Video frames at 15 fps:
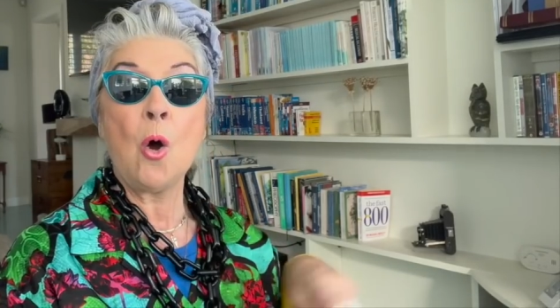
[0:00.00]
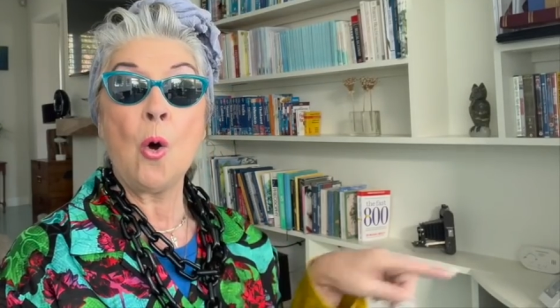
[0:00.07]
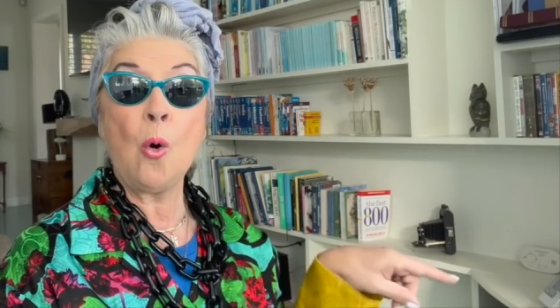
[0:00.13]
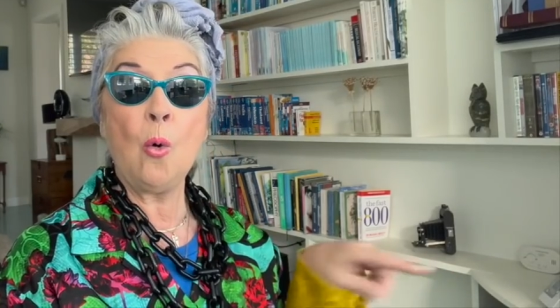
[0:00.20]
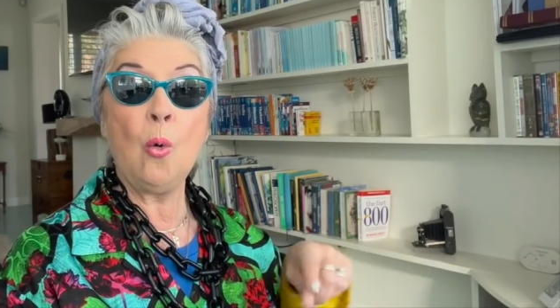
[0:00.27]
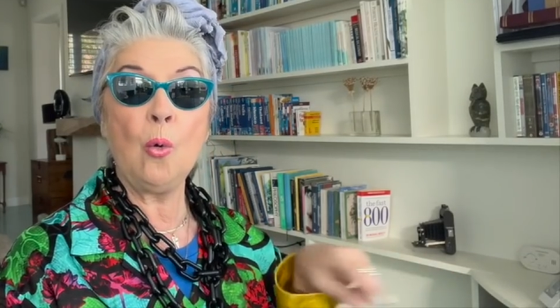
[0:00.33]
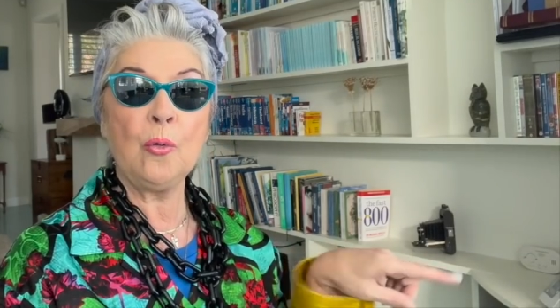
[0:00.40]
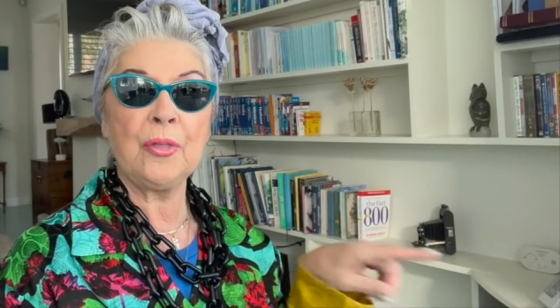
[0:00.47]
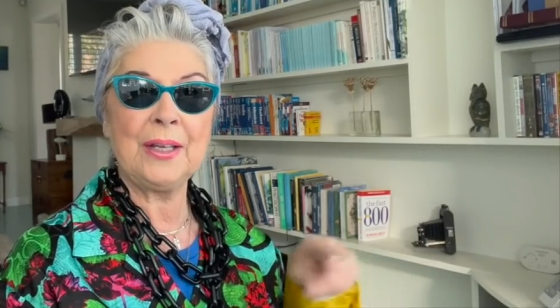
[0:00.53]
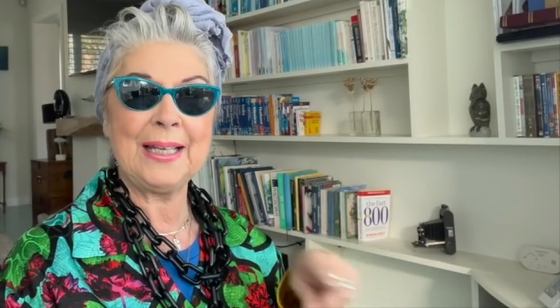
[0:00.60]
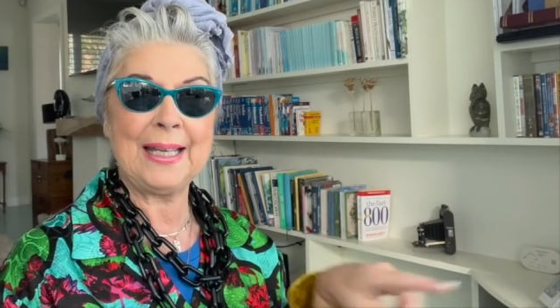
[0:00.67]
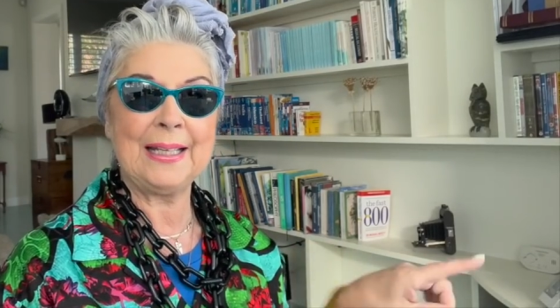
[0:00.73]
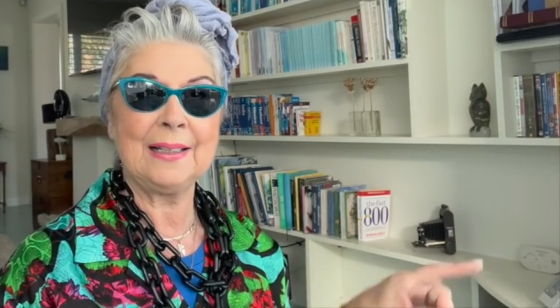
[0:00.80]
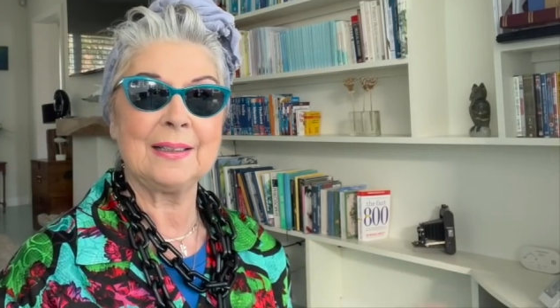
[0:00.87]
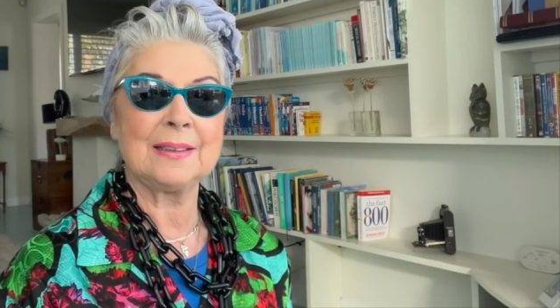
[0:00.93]
All the
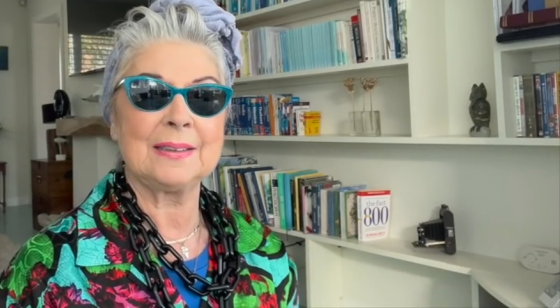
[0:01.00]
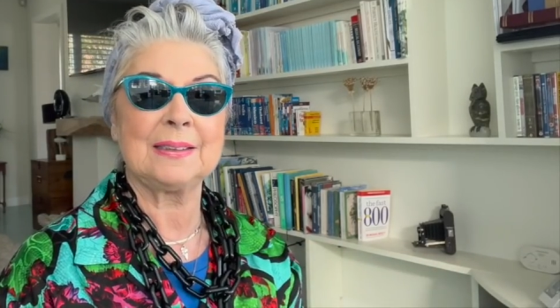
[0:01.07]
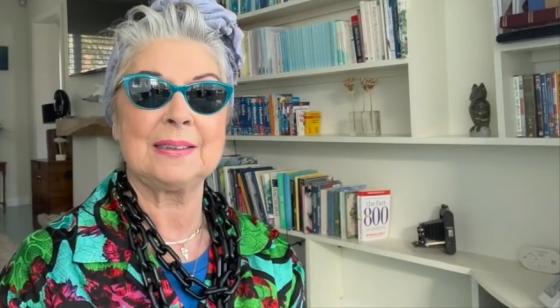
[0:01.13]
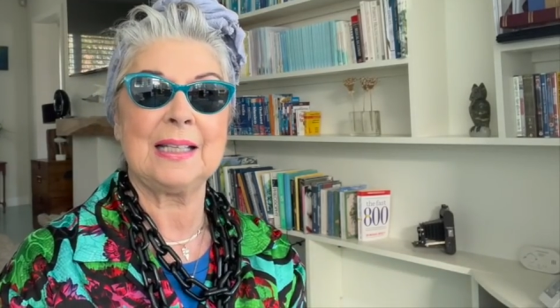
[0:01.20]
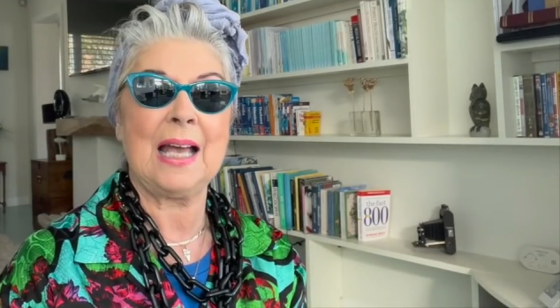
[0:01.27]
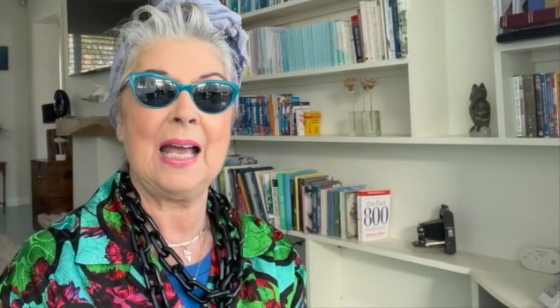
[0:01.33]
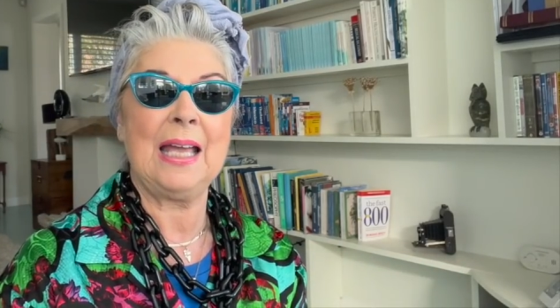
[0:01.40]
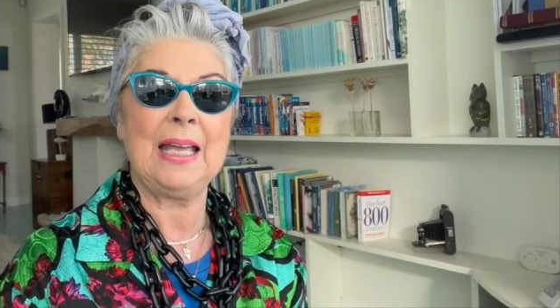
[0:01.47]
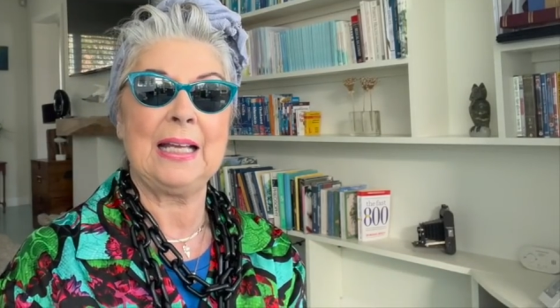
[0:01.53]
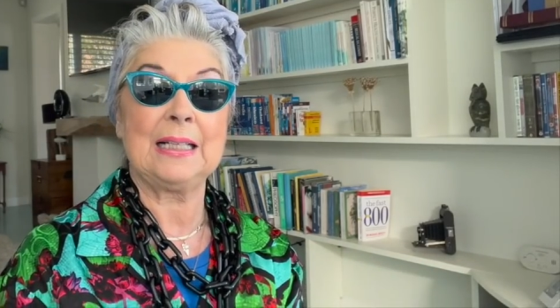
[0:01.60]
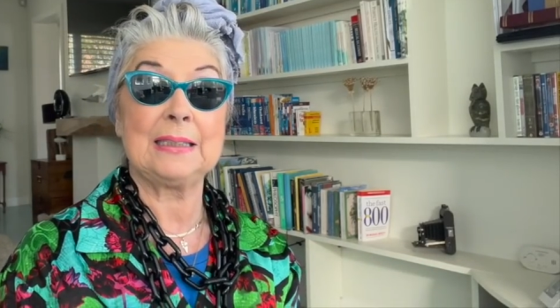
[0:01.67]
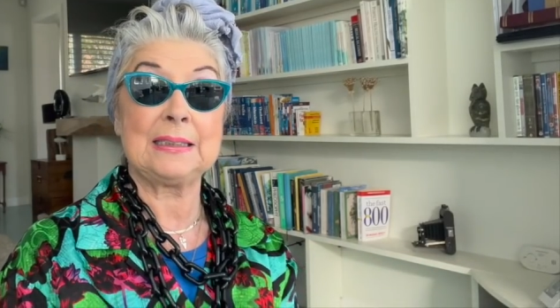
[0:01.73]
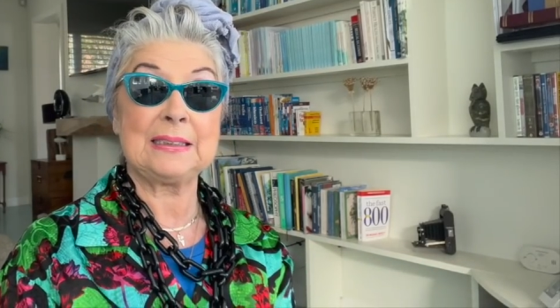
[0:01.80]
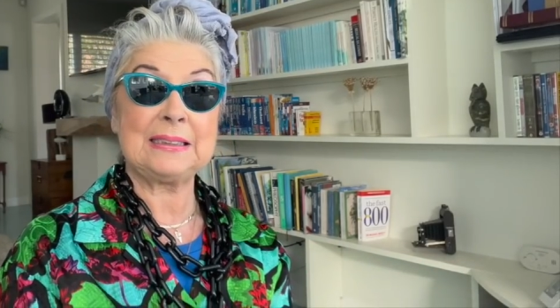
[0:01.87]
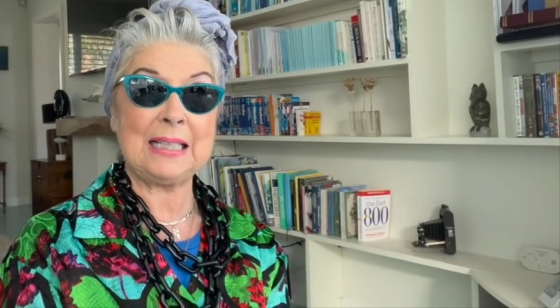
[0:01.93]
links,
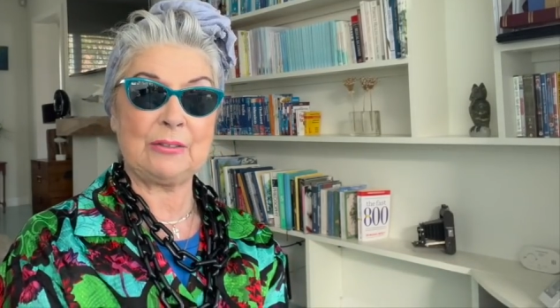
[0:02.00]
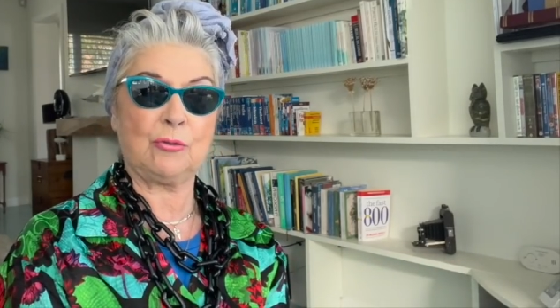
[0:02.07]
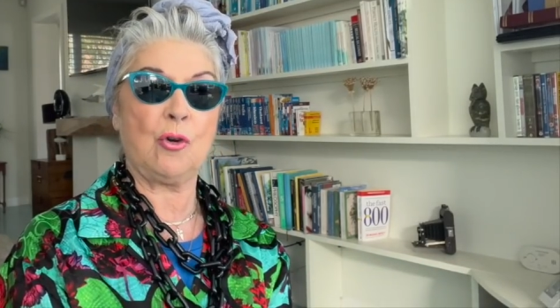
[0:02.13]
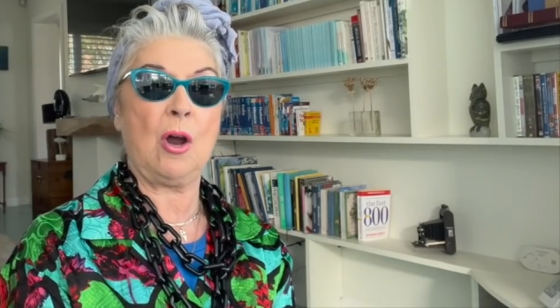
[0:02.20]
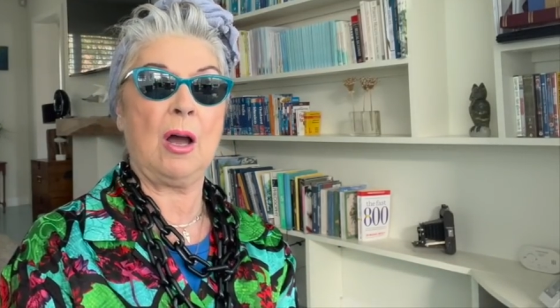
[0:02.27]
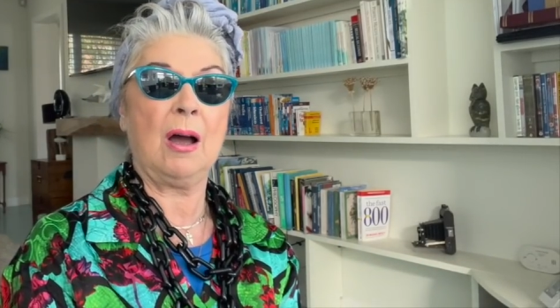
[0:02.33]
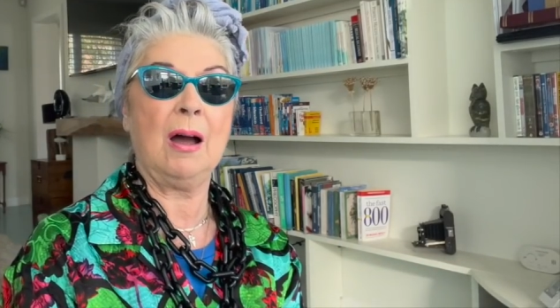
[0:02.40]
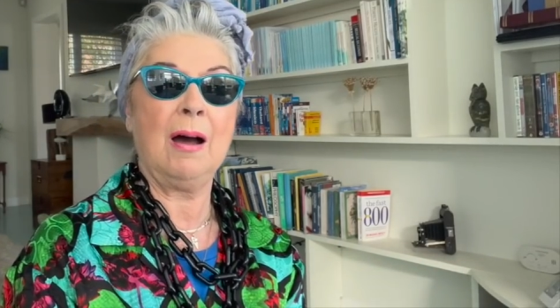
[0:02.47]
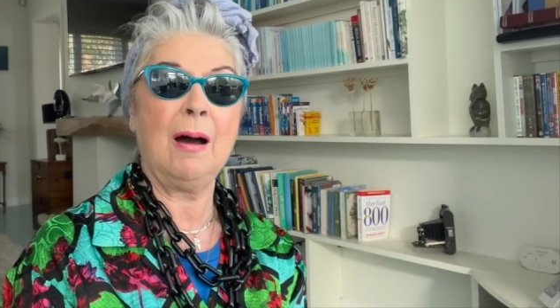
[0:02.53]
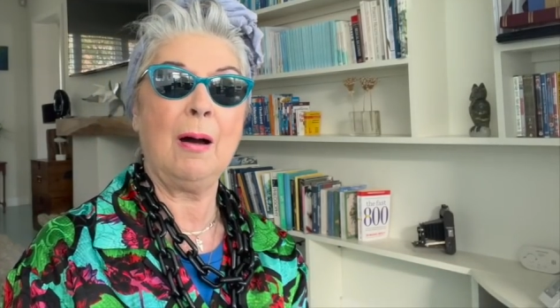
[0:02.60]
etc.,